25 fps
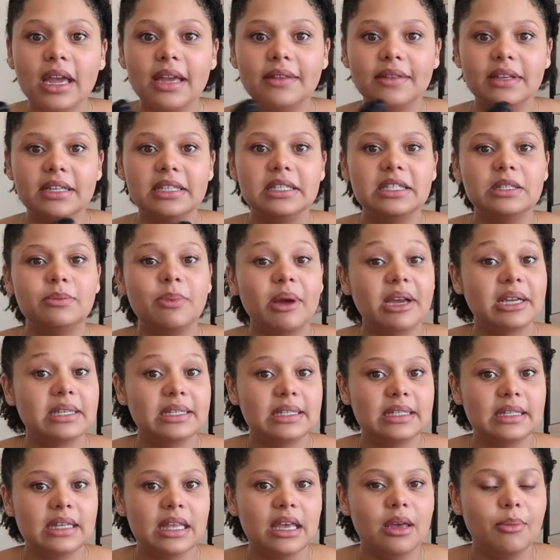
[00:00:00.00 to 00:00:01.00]
and this is by
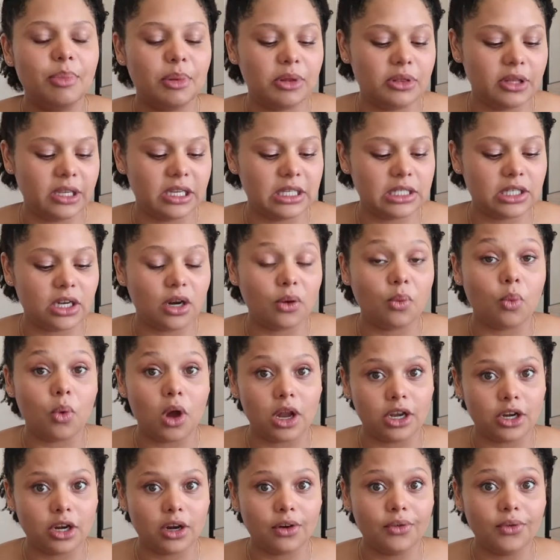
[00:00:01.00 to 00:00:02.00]
Slip. These are
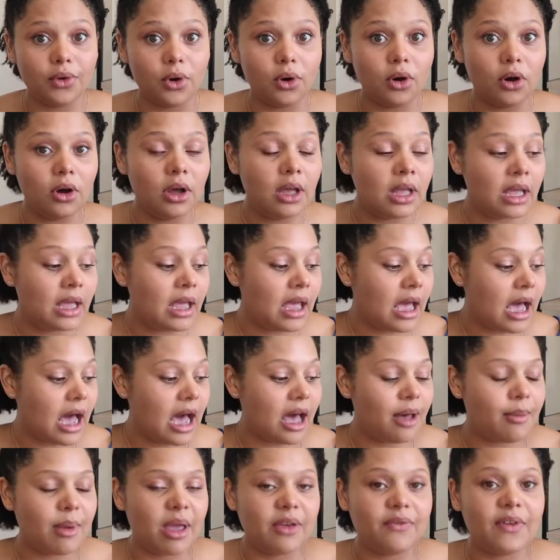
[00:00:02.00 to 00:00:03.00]
wonderful.
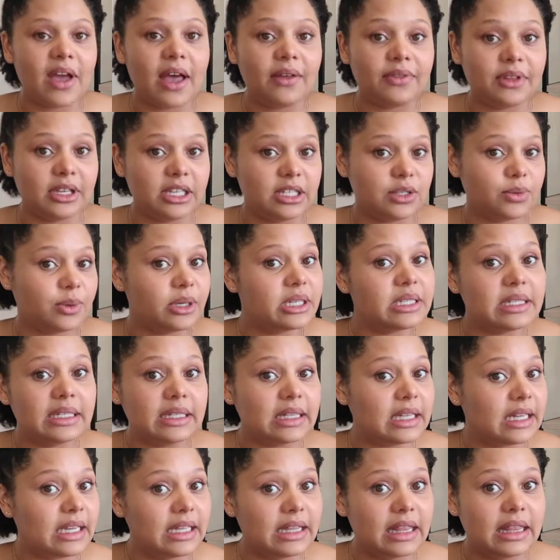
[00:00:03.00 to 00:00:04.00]
I found these
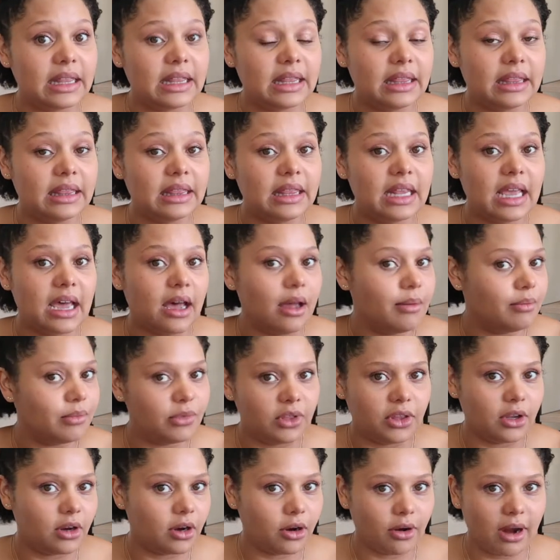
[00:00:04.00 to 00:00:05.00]
recently, and
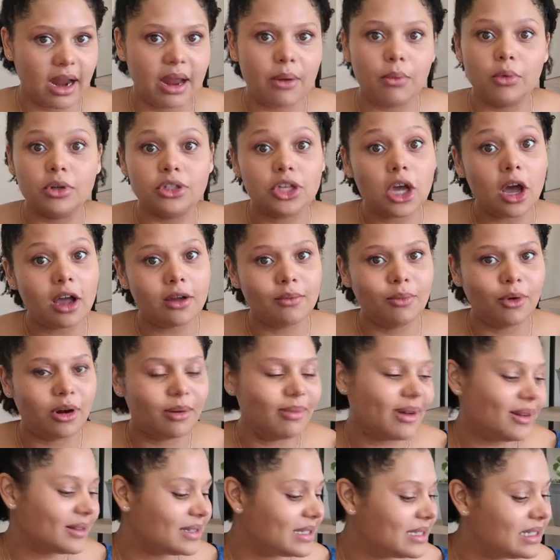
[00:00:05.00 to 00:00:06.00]
they're great. We'll talk more
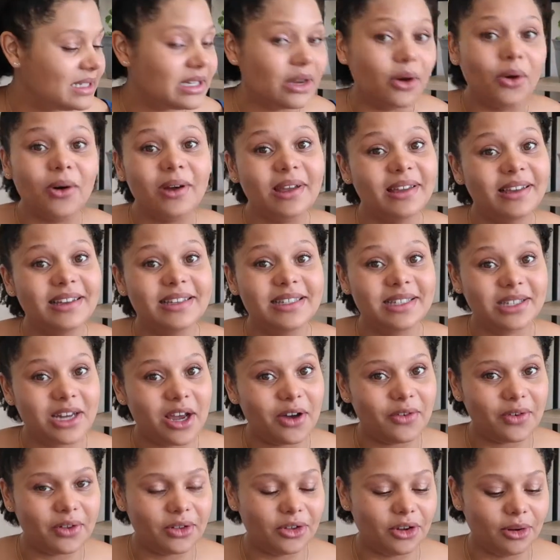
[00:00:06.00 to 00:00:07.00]
about silk
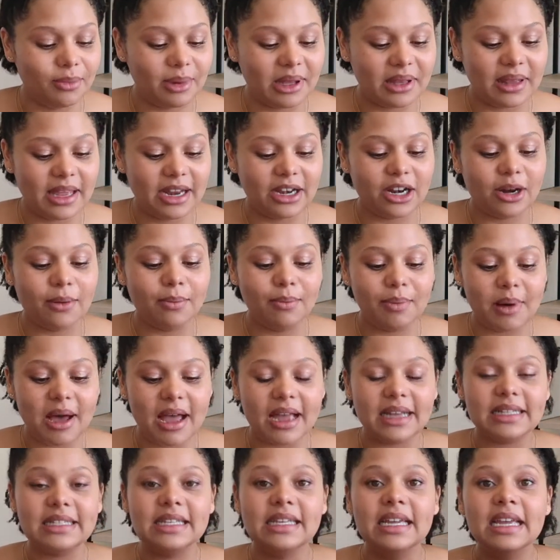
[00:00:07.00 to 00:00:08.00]
stuff a little bit later,
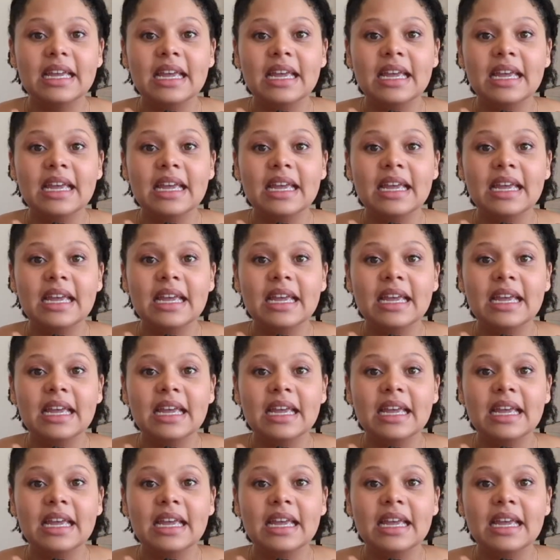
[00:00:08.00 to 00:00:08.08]
but